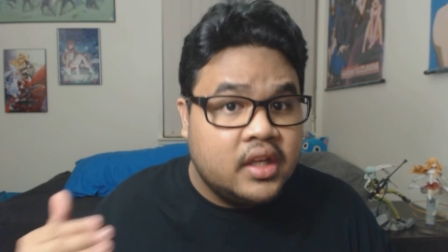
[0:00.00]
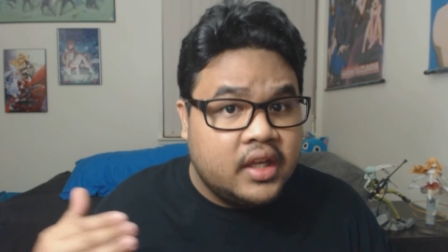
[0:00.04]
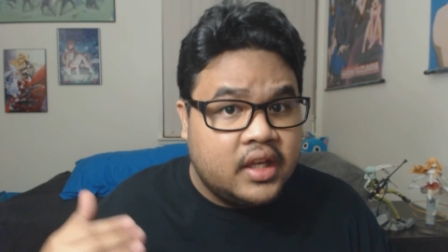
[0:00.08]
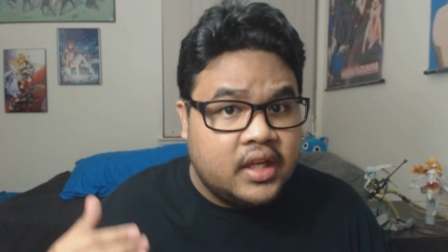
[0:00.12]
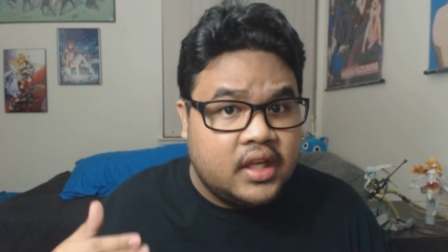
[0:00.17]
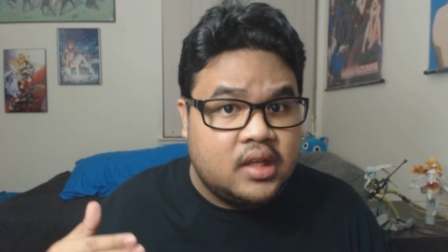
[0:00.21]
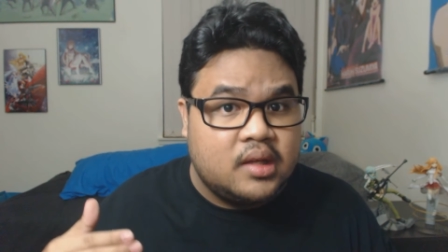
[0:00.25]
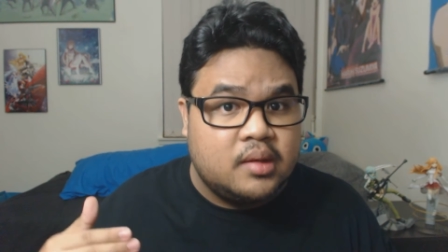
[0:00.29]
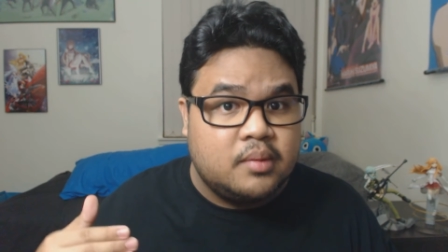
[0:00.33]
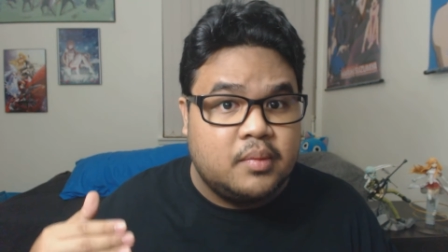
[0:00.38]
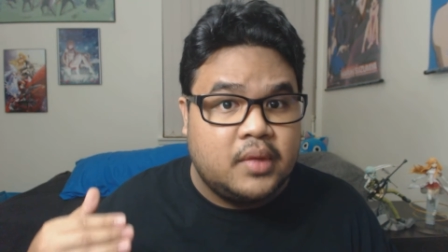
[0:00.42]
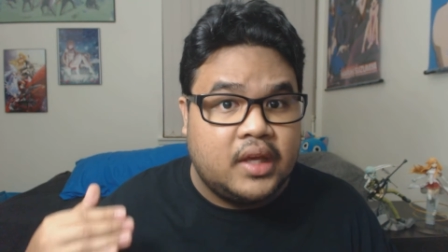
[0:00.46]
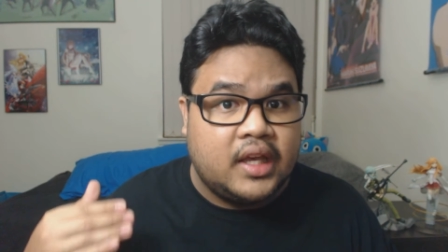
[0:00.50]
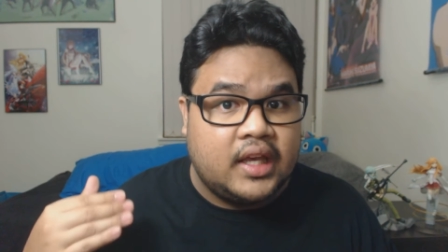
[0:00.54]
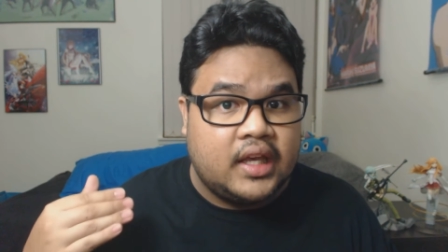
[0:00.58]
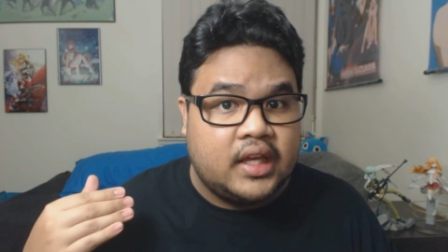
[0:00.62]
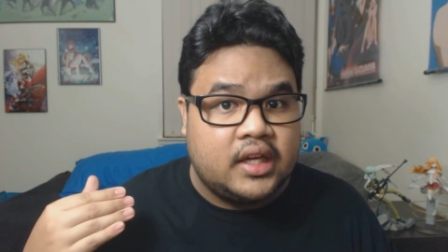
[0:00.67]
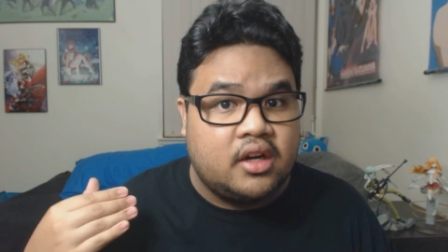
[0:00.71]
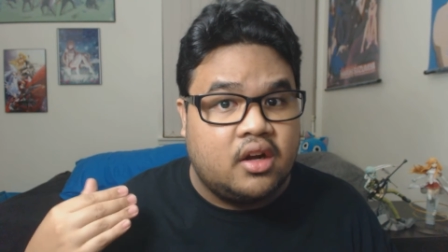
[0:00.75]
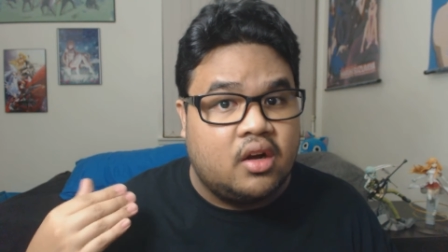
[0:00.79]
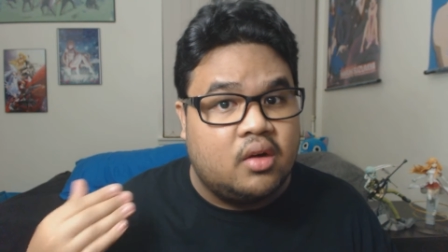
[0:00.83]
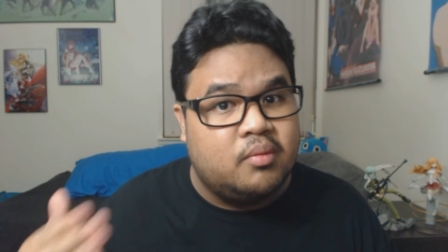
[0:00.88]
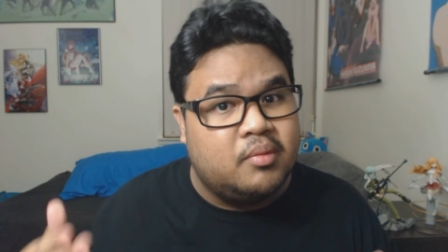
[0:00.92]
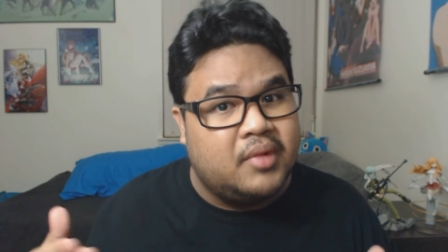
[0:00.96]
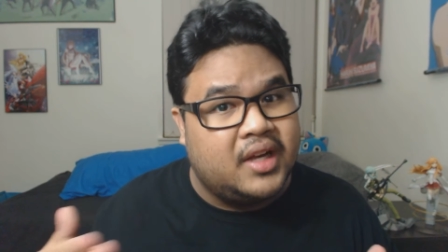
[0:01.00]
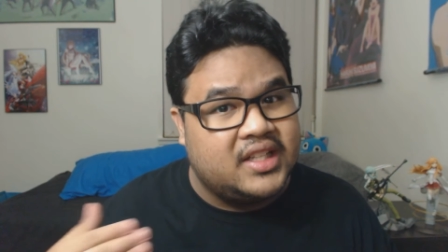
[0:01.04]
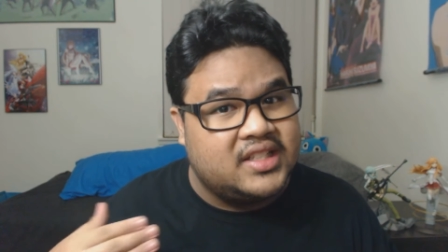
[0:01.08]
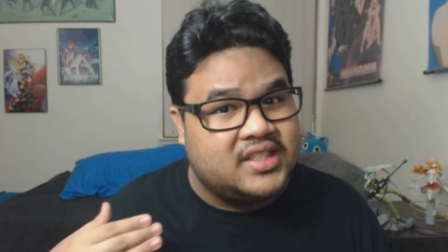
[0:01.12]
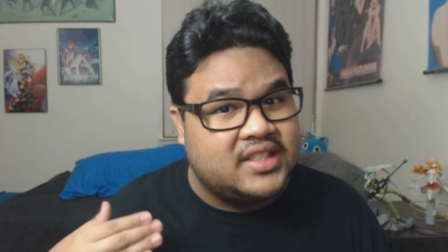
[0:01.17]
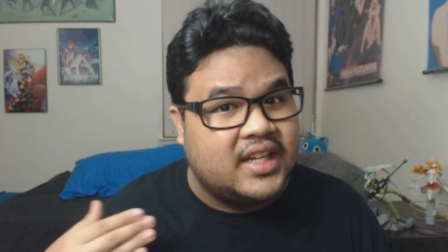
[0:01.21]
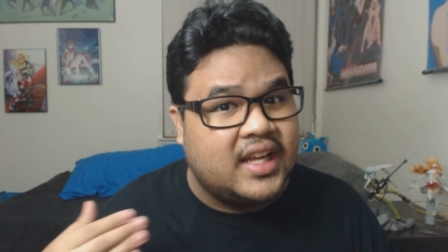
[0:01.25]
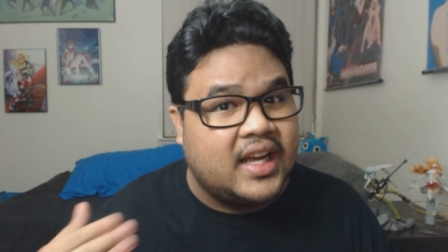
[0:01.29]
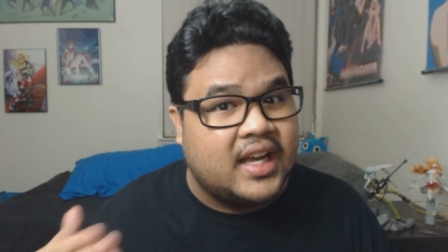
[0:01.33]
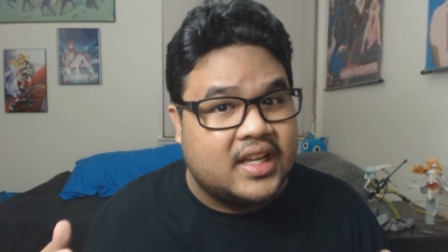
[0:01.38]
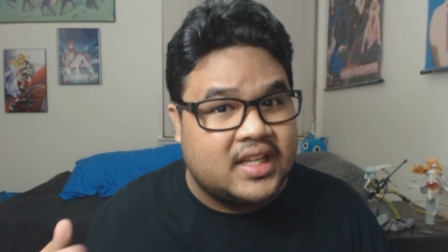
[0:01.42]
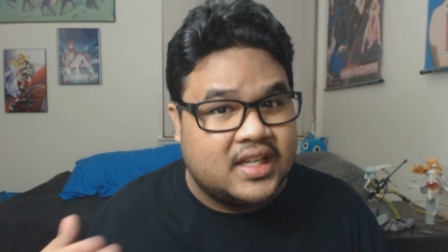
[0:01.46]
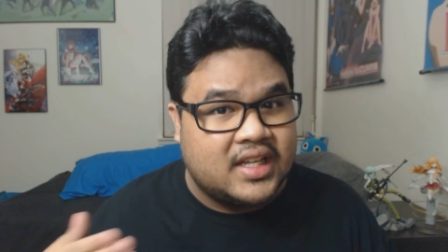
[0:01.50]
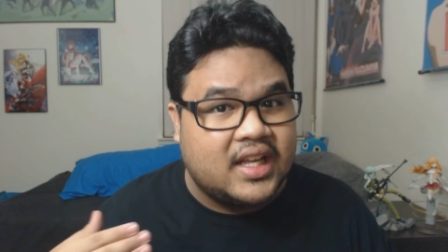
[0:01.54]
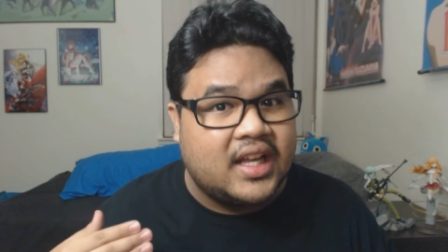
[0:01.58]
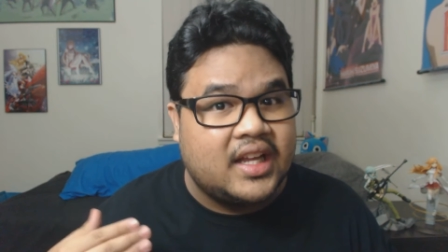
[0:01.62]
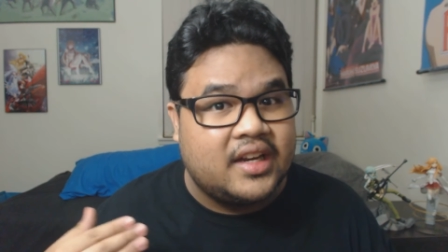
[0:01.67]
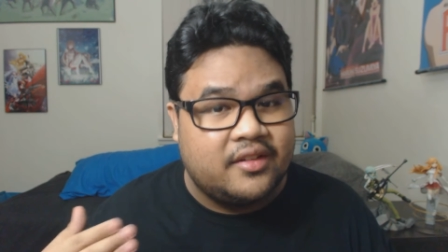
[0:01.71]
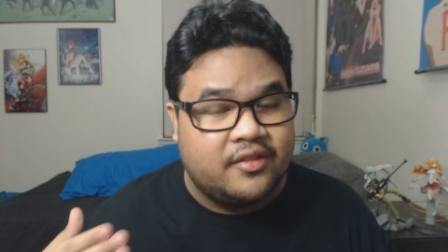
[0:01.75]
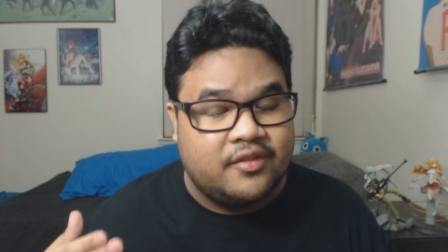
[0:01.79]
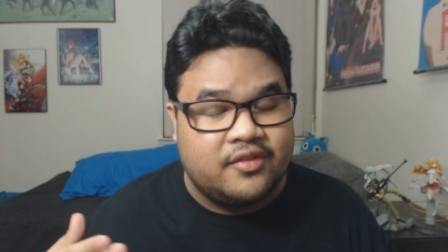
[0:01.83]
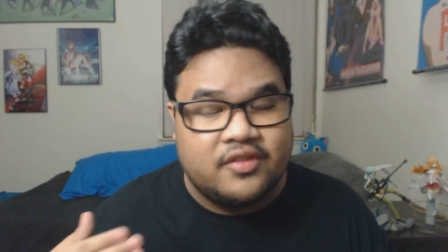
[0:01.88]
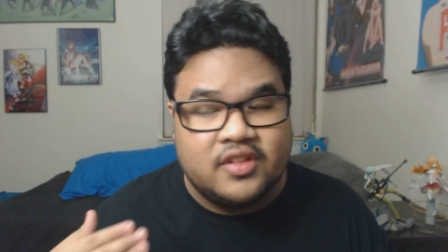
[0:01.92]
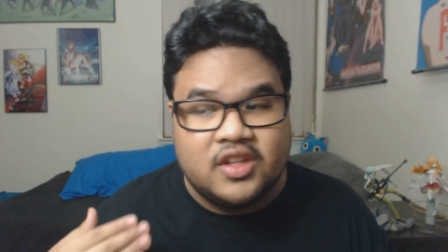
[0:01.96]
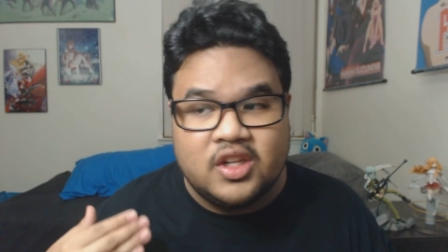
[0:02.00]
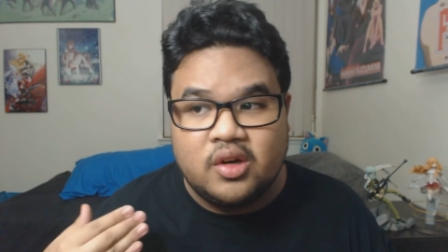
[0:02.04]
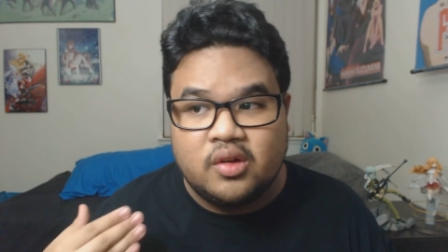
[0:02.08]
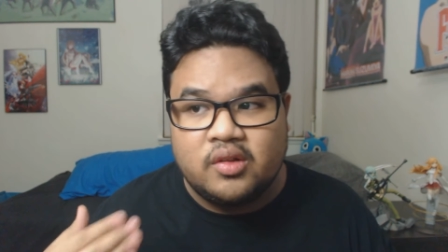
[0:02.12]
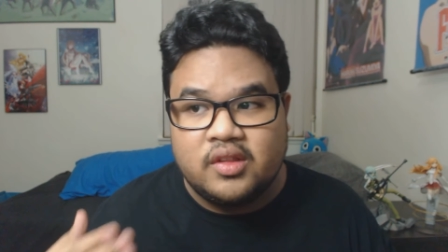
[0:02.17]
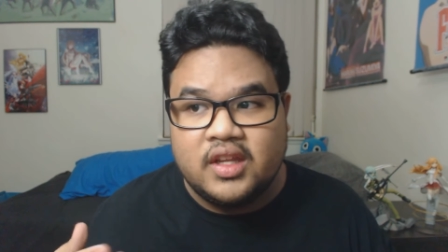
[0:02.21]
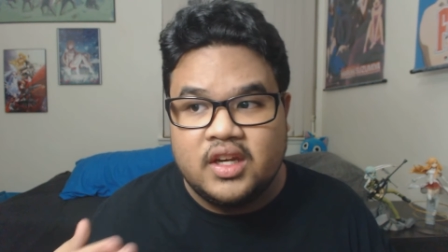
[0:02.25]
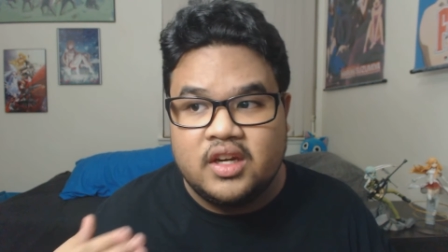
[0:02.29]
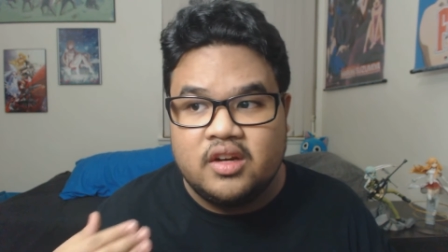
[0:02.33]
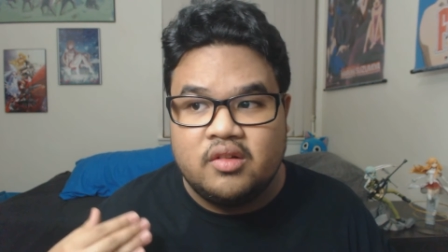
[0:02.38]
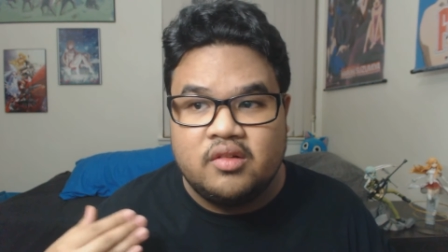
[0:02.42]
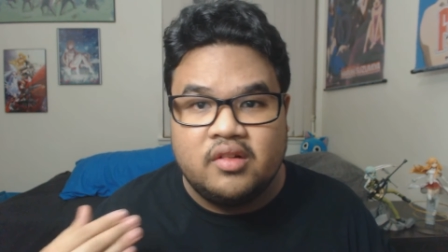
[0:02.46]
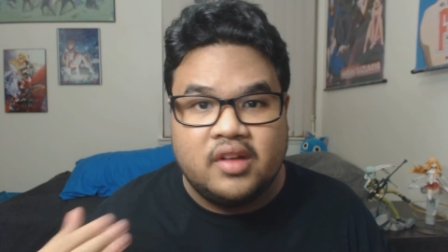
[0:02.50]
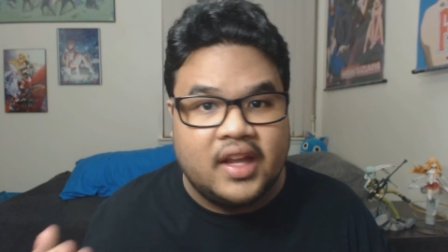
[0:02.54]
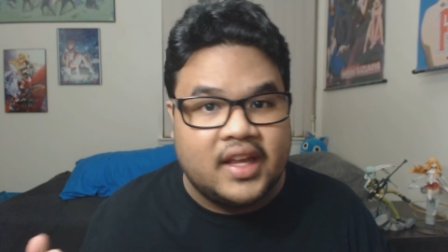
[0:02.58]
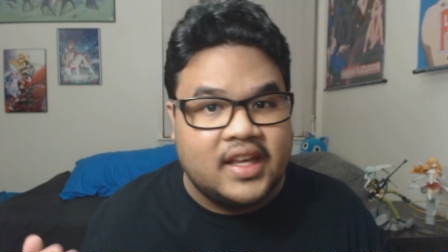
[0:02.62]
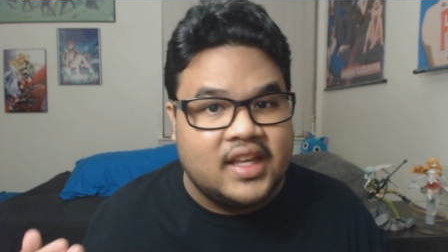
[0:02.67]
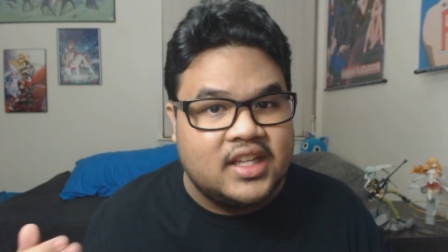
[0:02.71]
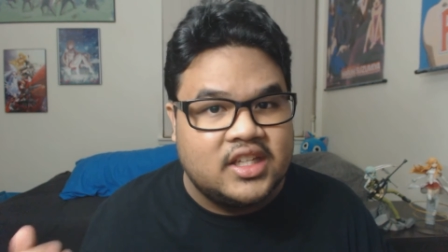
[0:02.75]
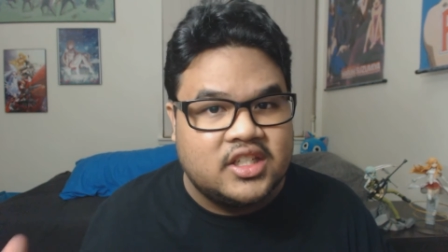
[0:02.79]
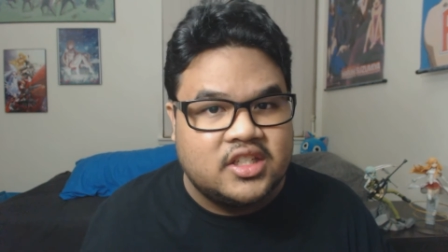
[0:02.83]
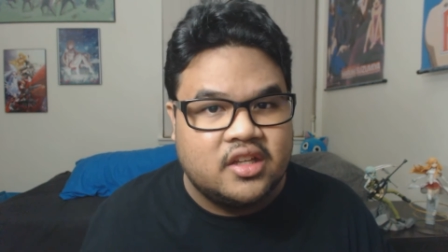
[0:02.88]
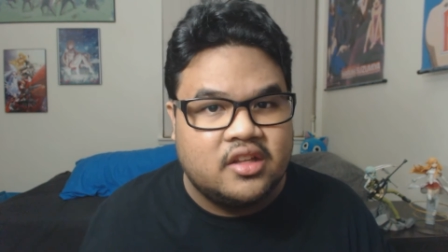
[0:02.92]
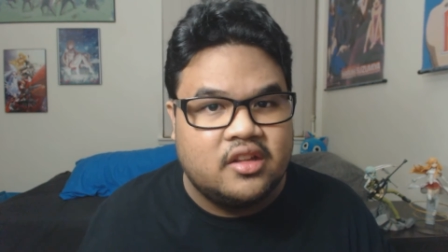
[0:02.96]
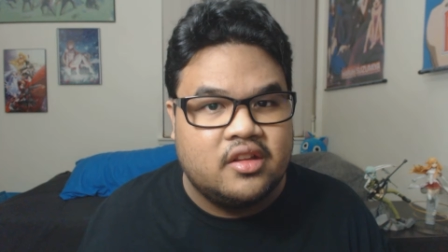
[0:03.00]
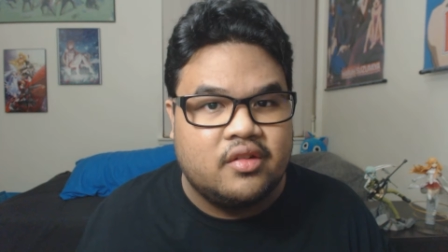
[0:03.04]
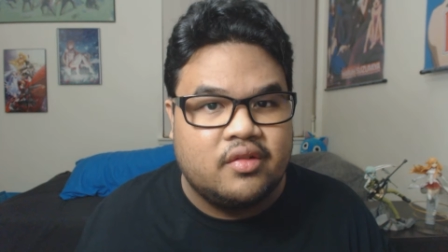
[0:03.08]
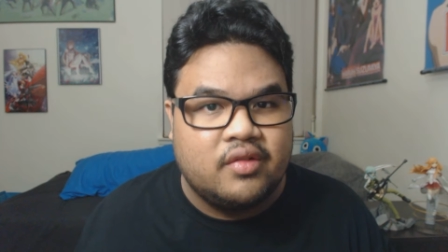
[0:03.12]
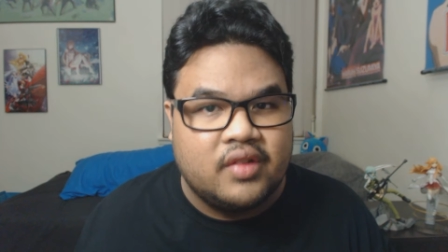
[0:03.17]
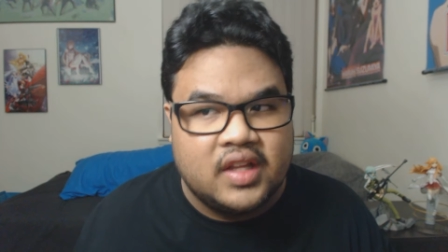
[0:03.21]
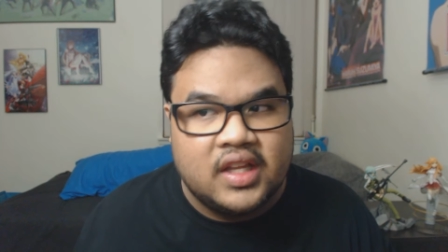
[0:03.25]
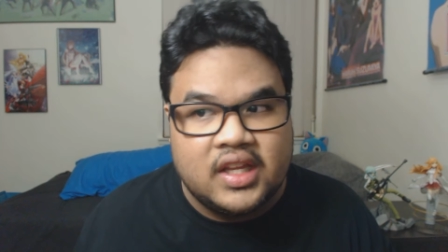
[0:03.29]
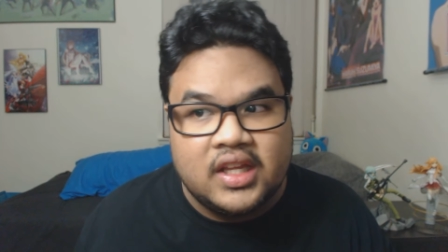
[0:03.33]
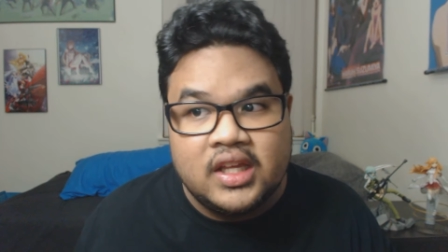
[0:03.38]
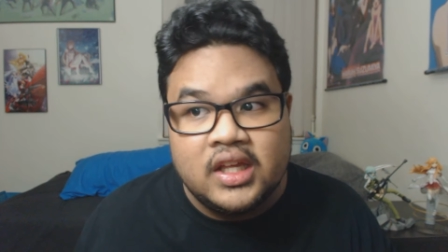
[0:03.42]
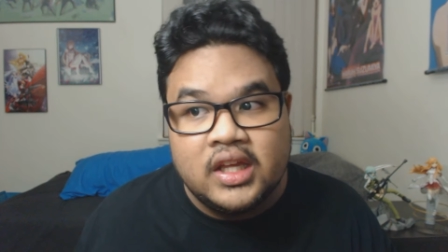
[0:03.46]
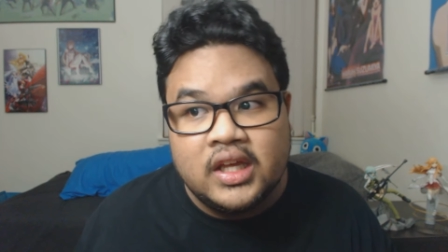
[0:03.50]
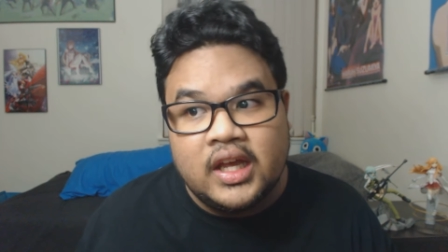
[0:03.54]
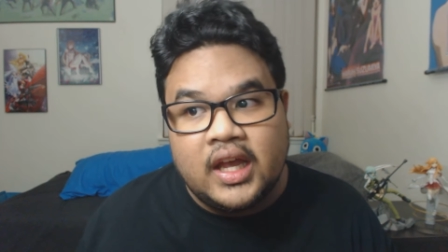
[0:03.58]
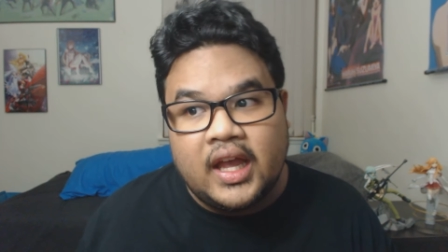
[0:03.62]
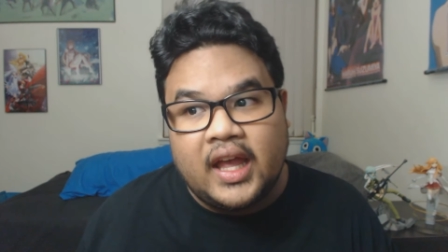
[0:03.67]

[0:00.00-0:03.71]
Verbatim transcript: him and All Might's not kind of you know they don't like each other really,